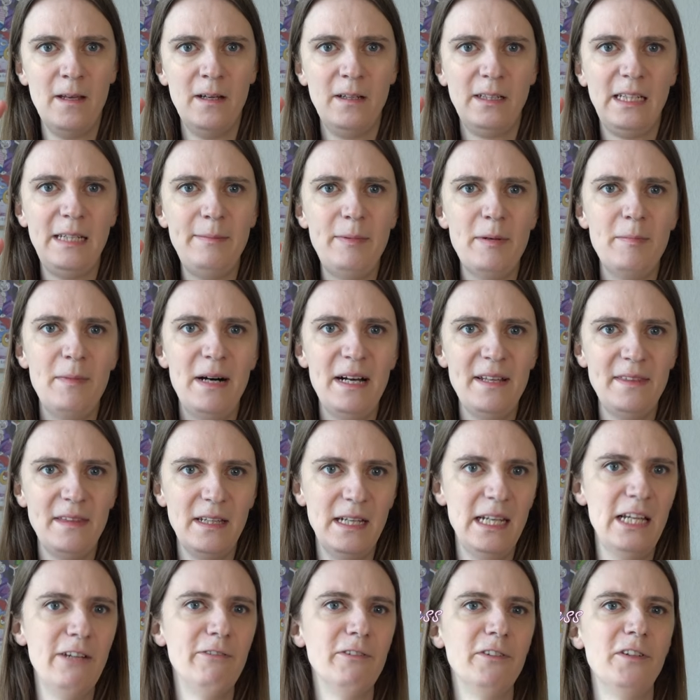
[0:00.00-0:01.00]
Keep in mind the
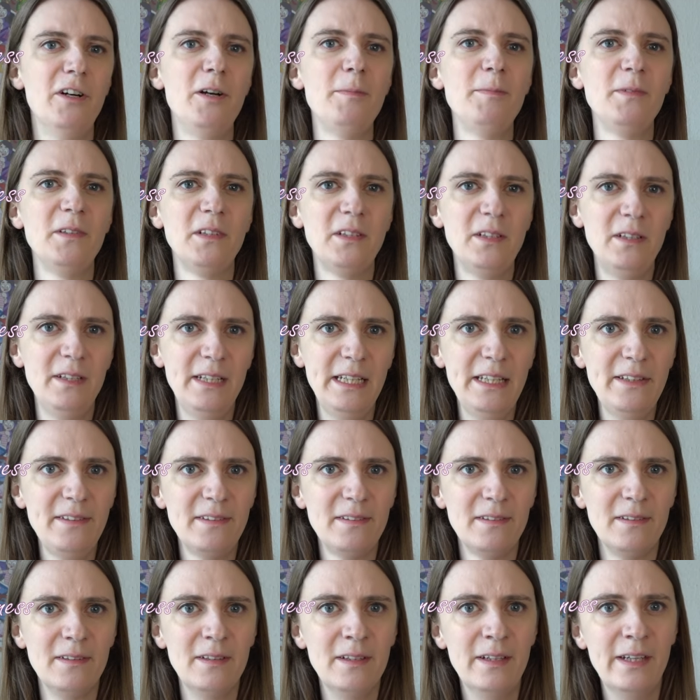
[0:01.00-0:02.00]
level of
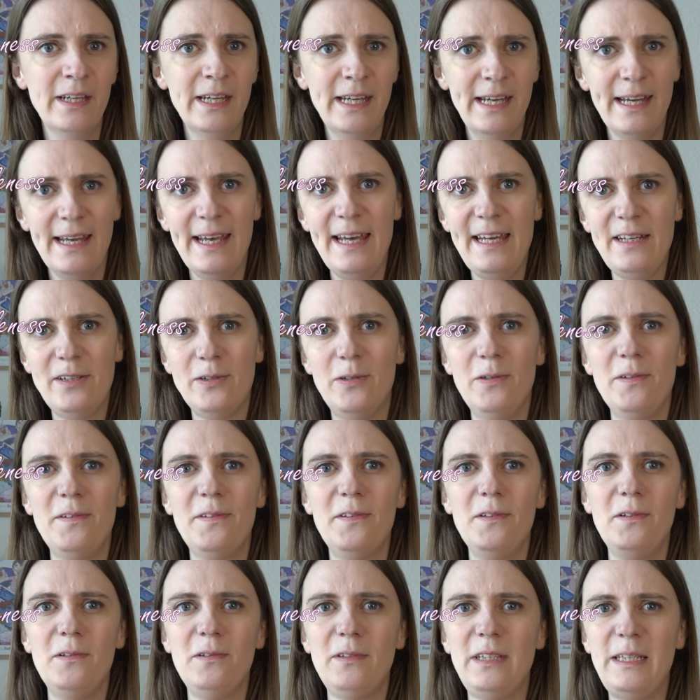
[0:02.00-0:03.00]
obstacleness. And
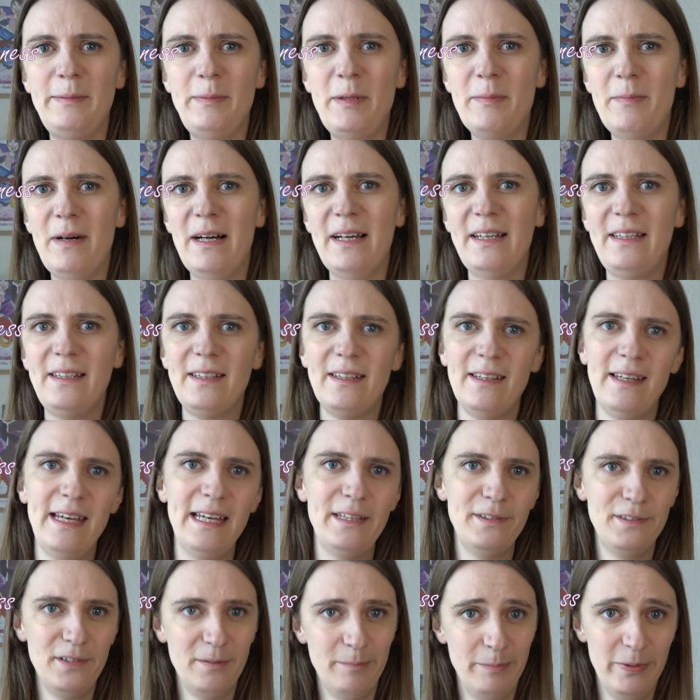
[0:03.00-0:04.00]
also keep in mind
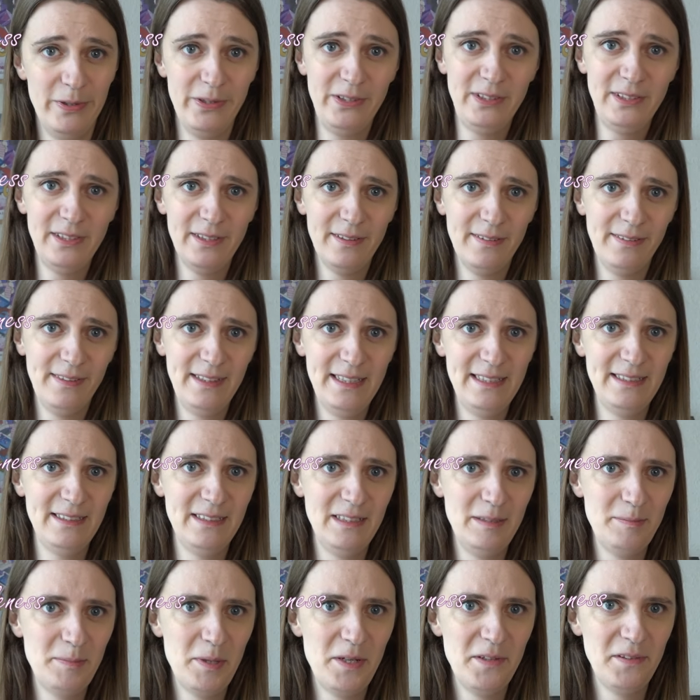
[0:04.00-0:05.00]
at some point that
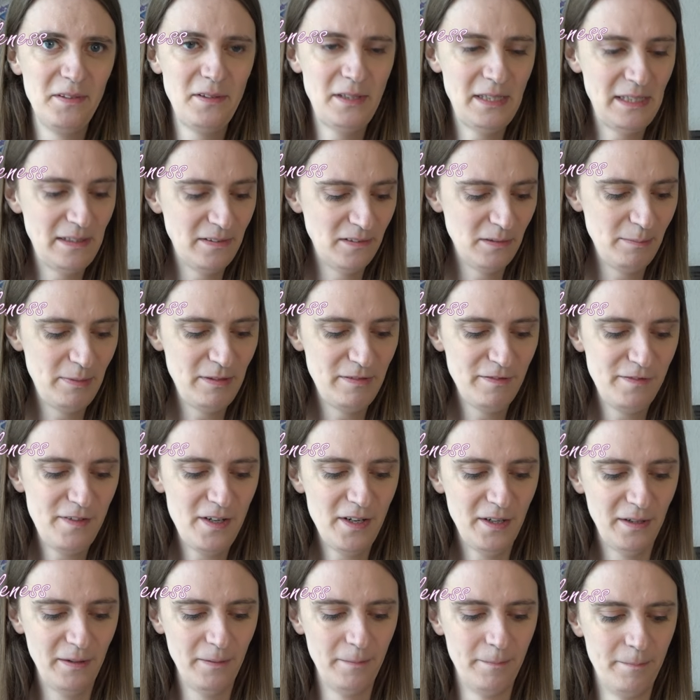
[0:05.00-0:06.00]
the puzzle needs to be
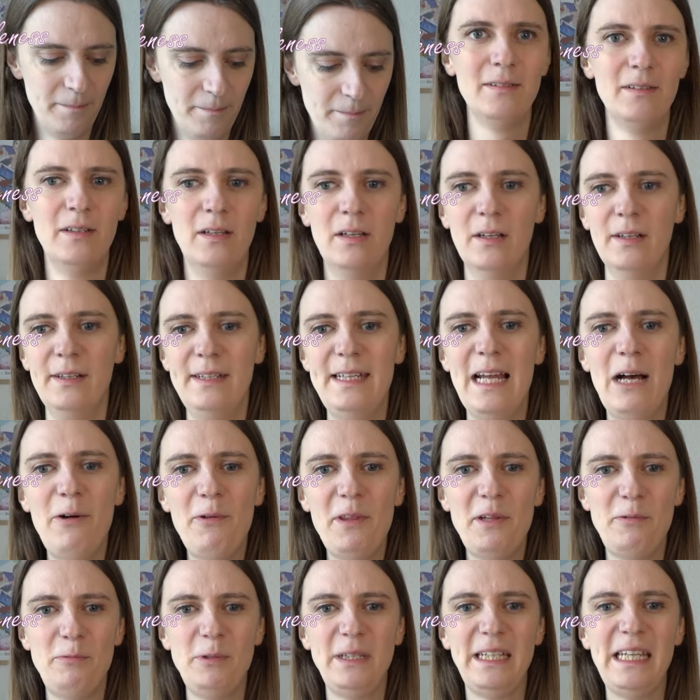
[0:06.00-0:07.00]
fun. Now
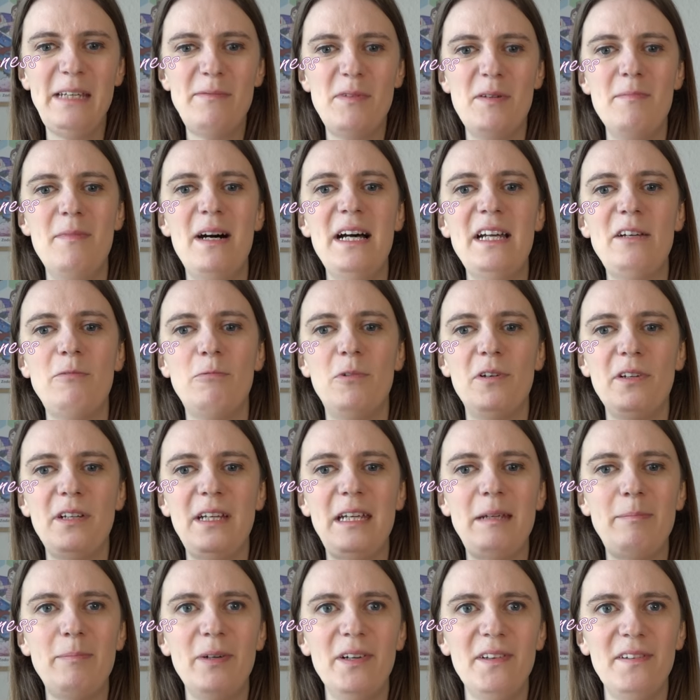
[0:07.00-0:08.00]
that we keep in mind what
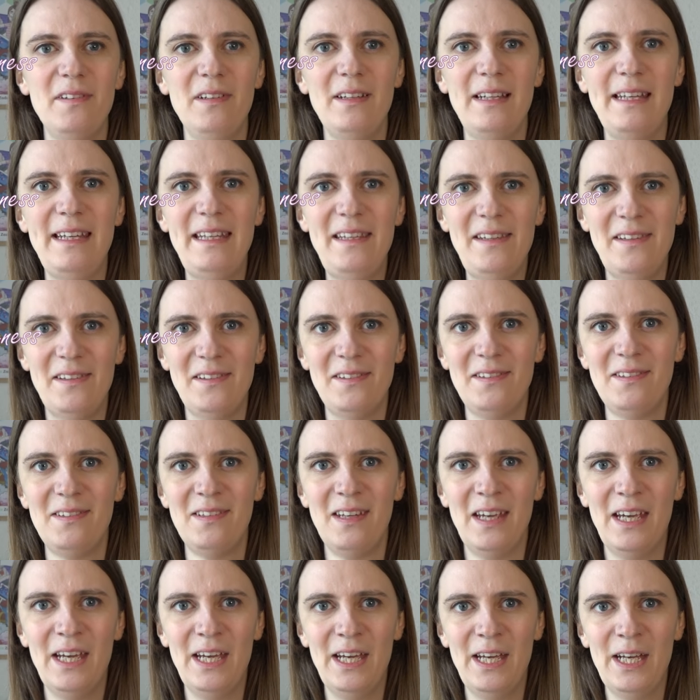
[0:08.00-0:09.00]
a puzzle is,
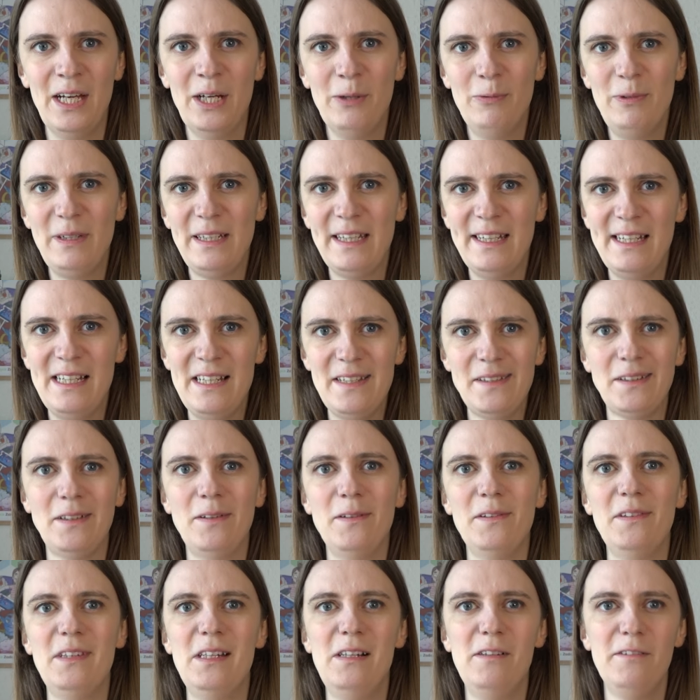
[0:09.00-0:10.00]
we can ask
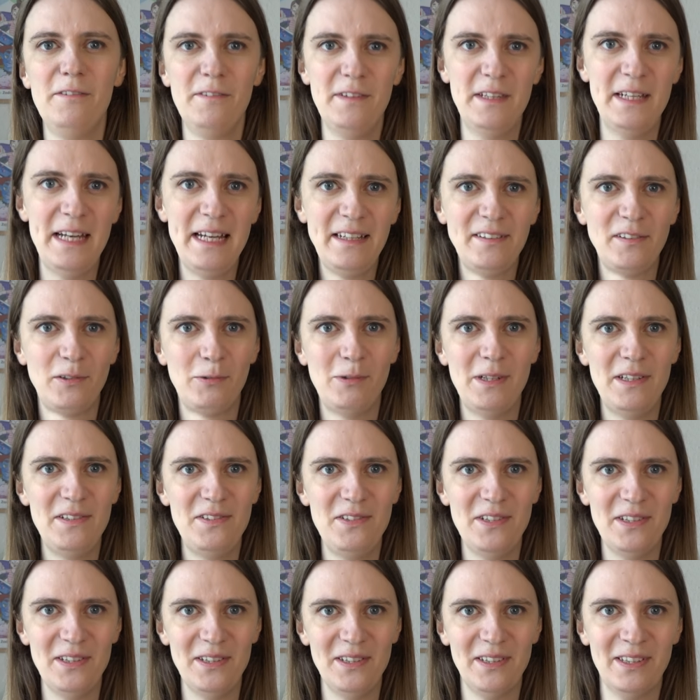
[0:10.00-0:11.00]
ourselves the next
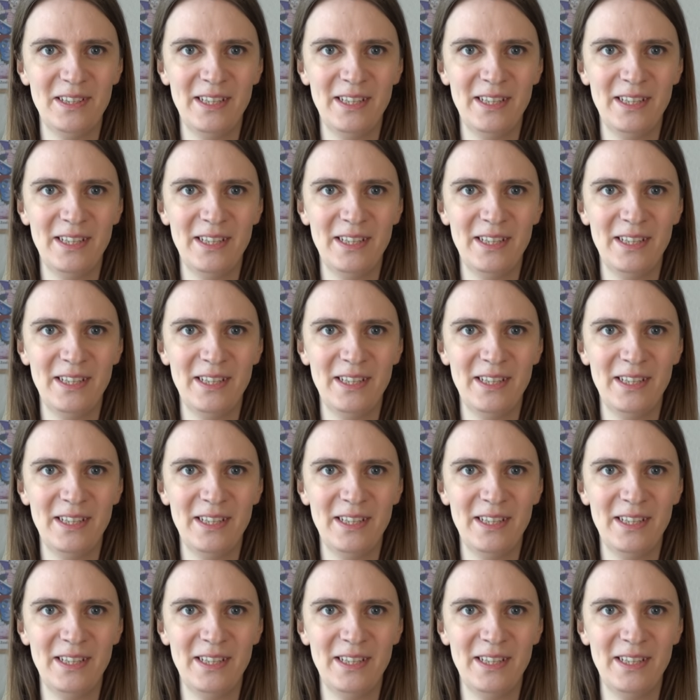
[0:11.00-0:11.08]
question.